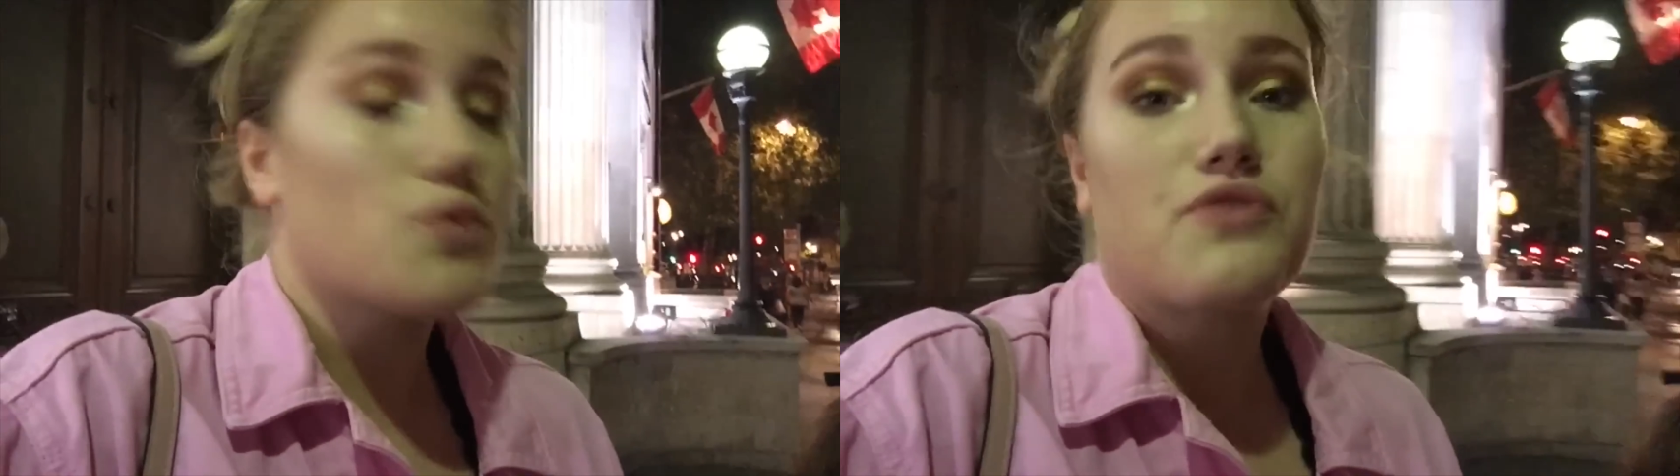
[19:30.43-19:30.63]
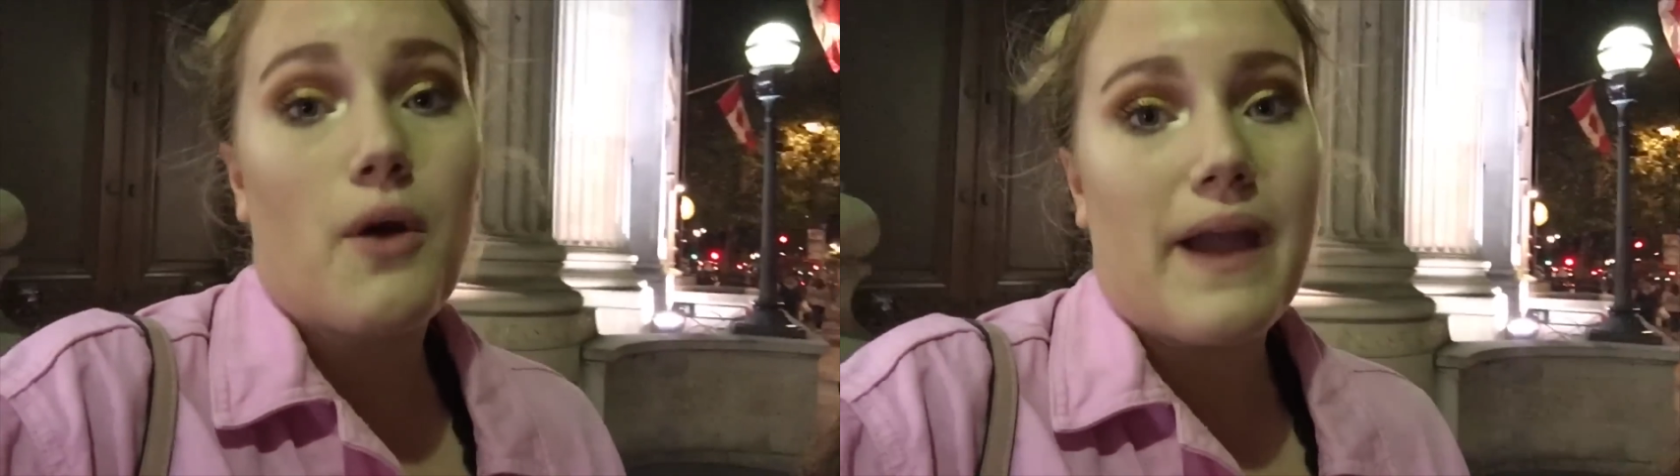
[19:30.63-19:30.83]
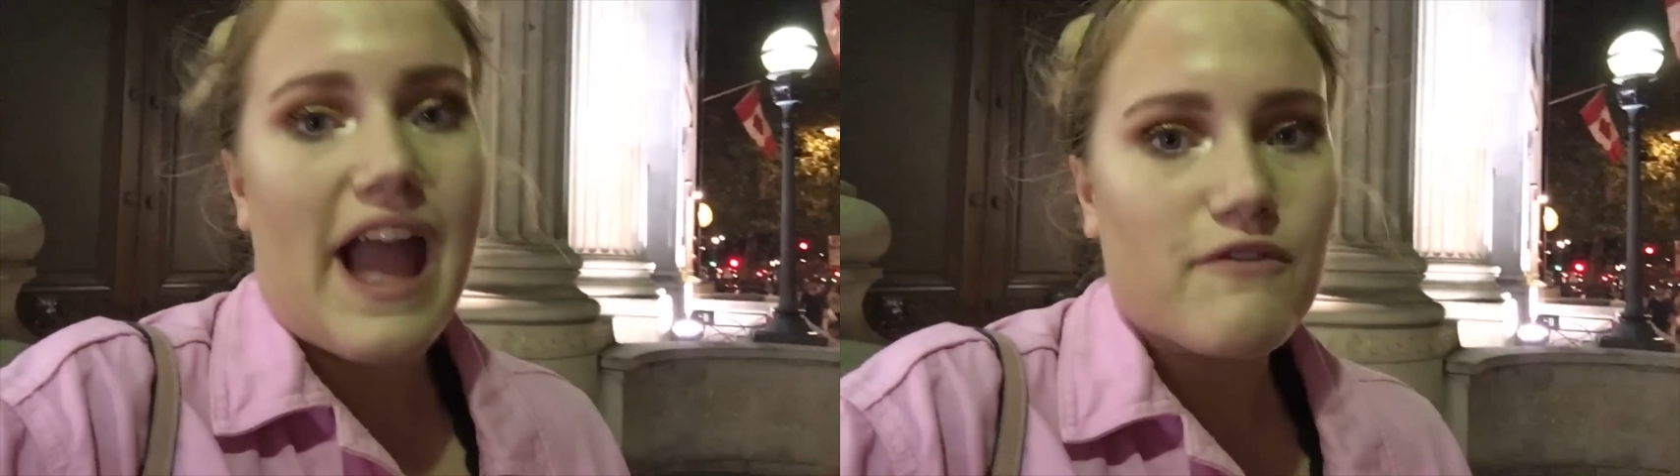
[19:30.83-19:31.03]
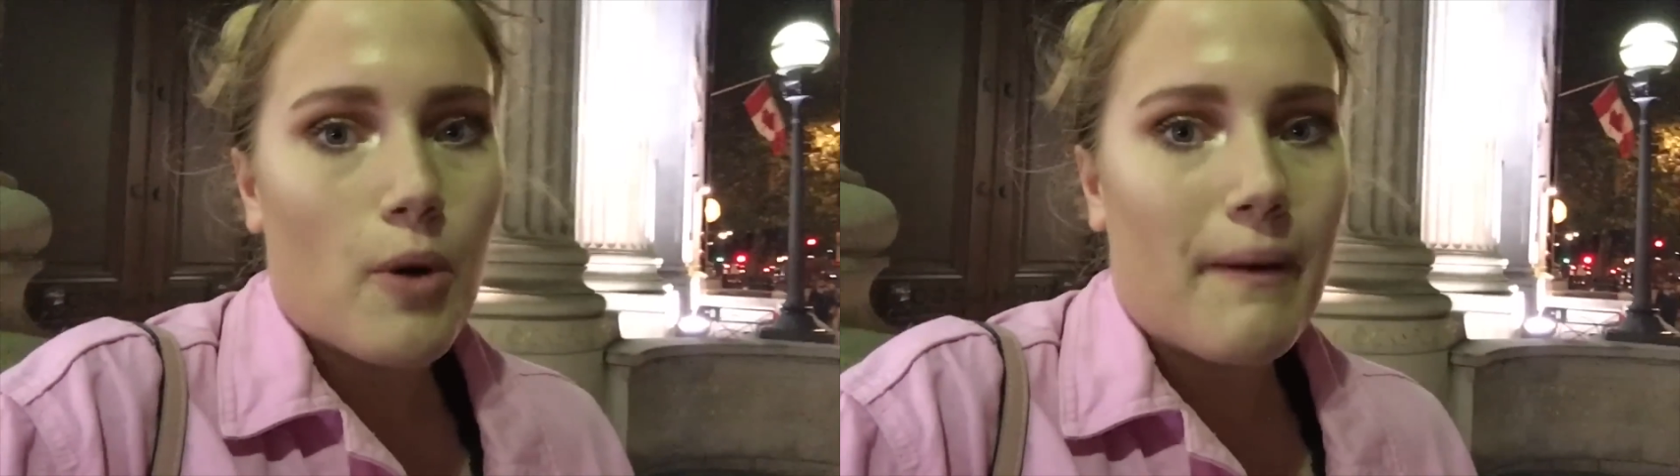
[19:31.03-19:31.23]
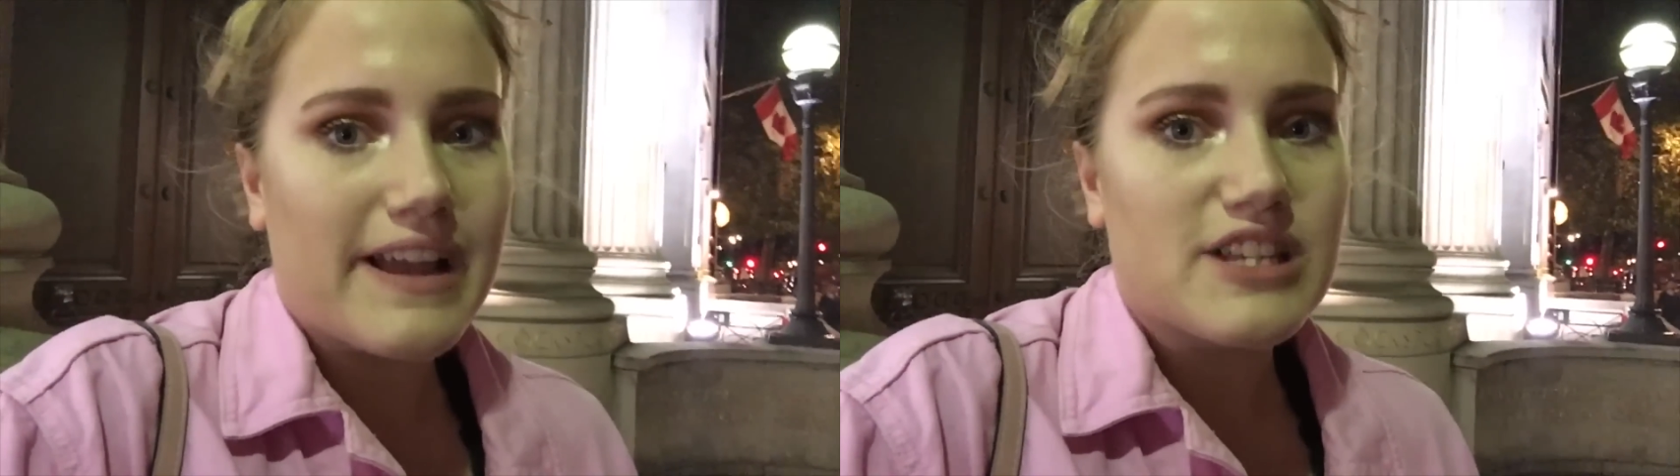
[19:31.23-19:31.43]
Although I
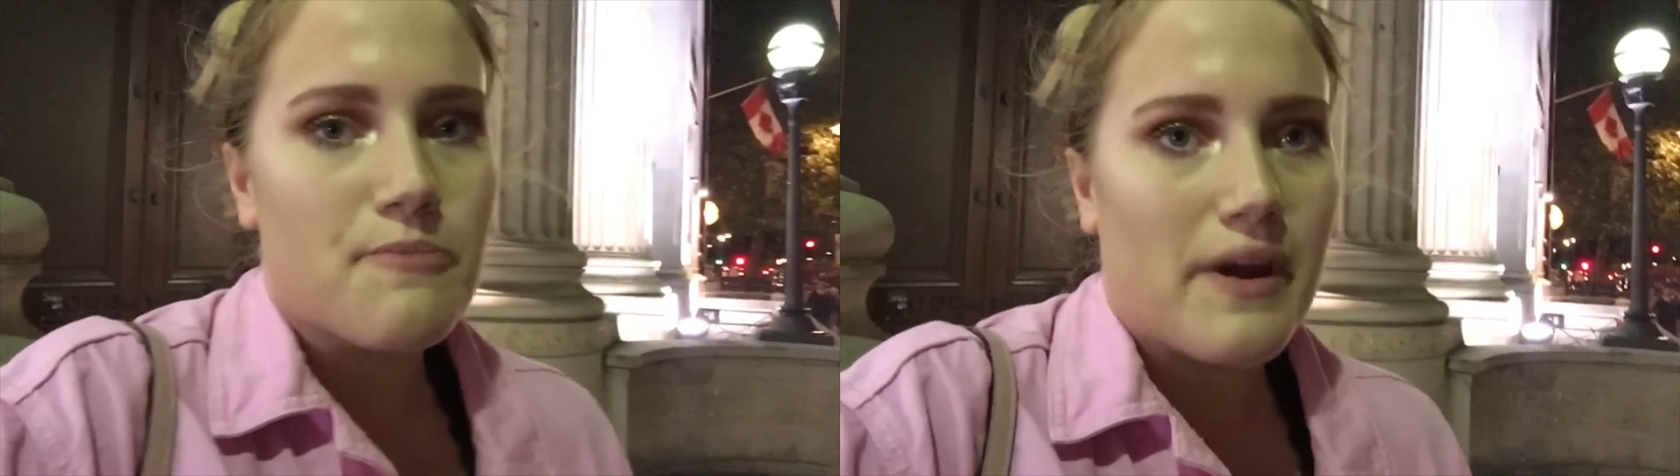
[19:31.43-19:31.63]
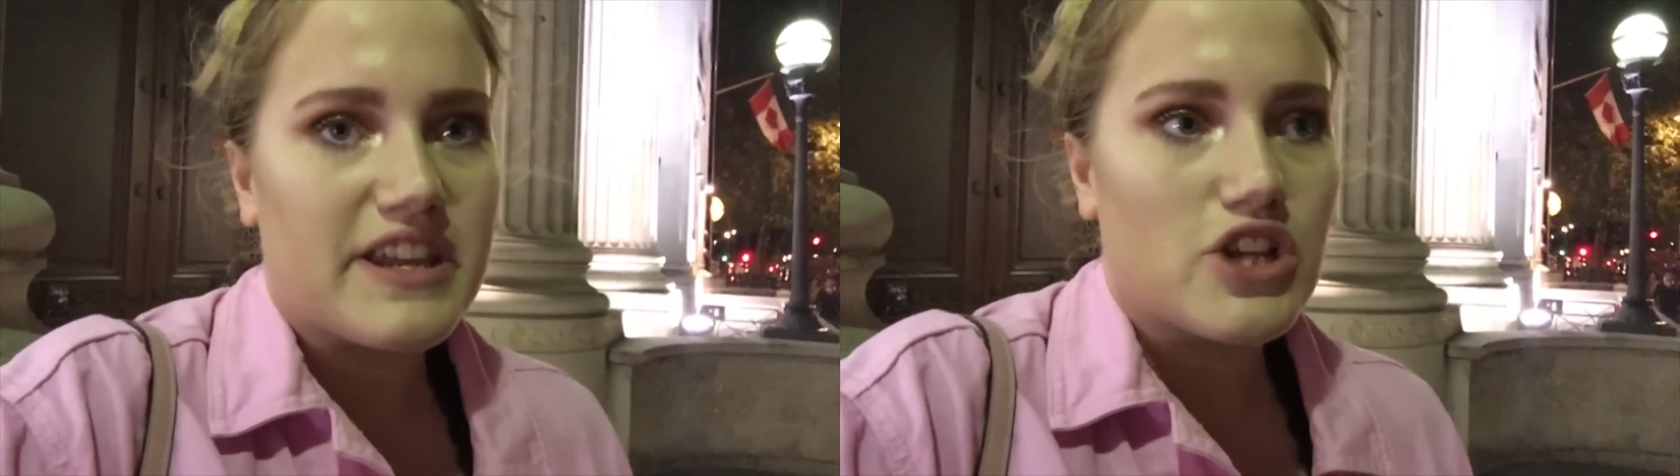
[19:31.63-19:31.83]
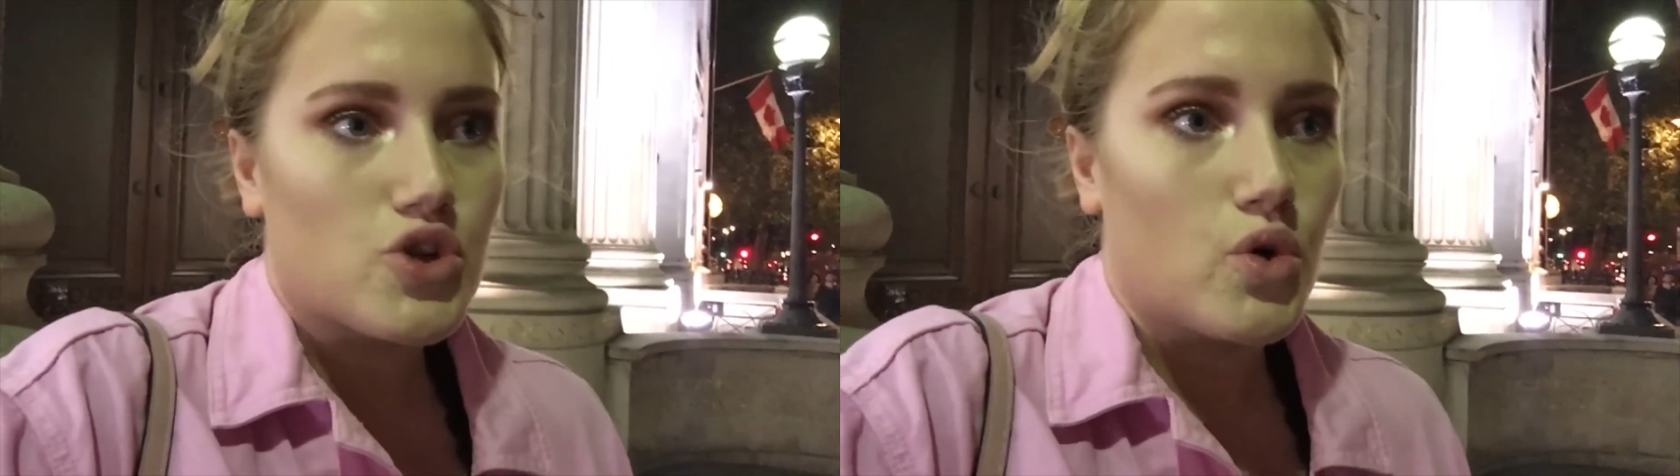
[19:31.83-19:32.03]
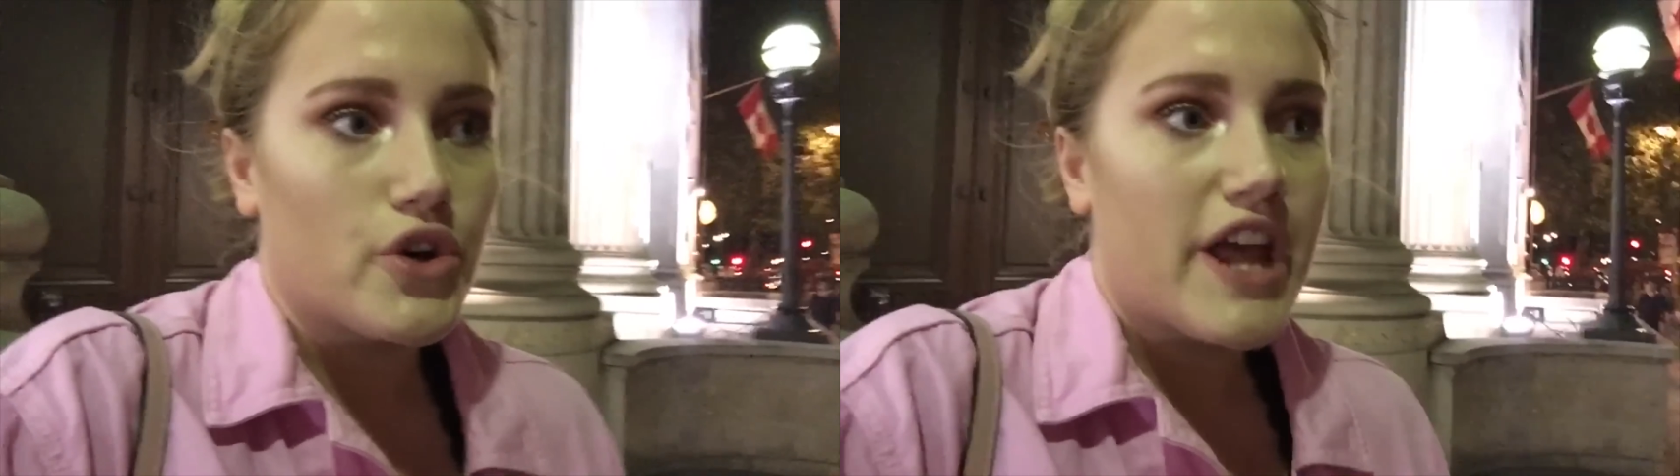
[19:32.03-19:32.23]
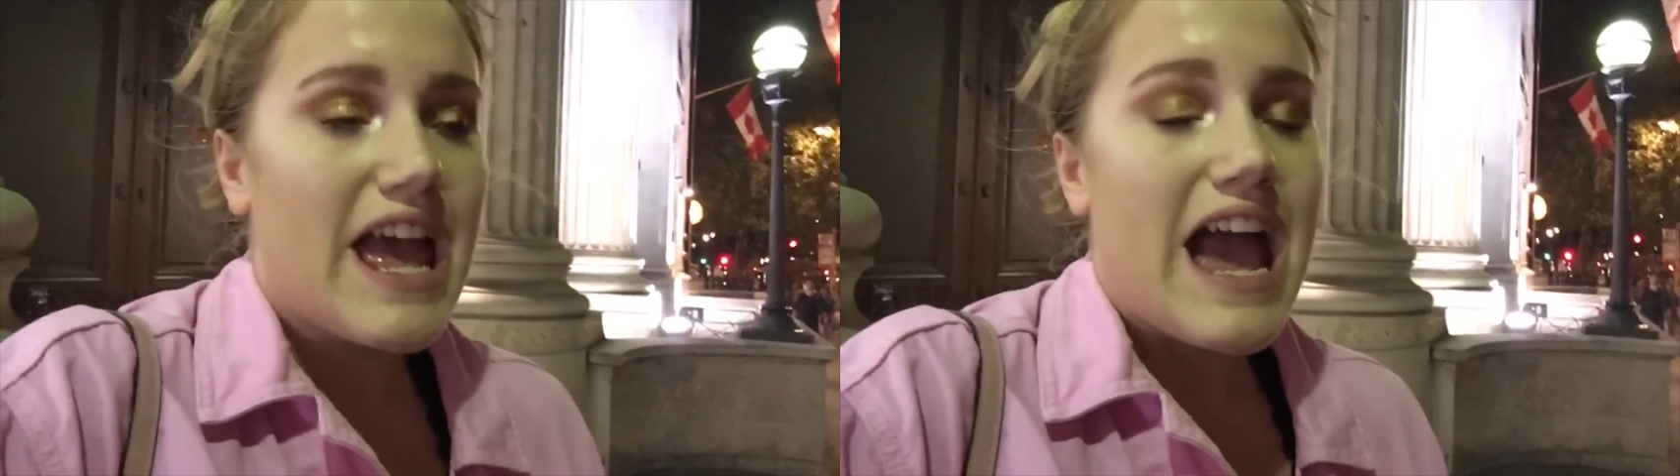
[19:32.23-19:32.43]
have got back into Breaking
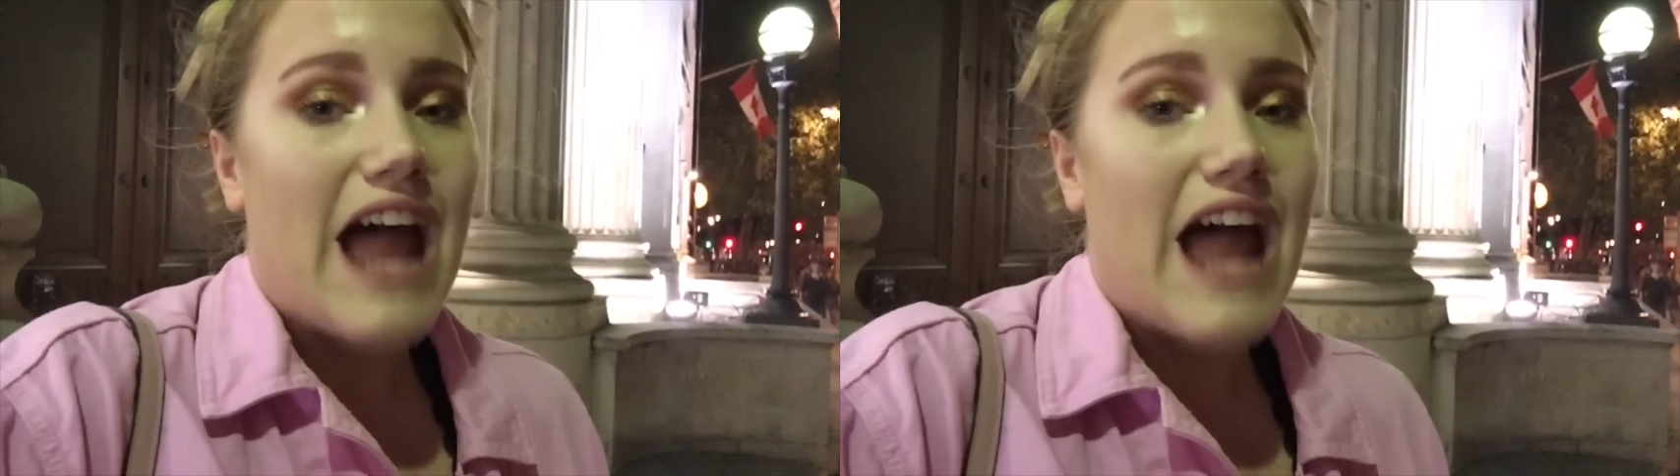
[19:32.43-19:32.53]
Dawn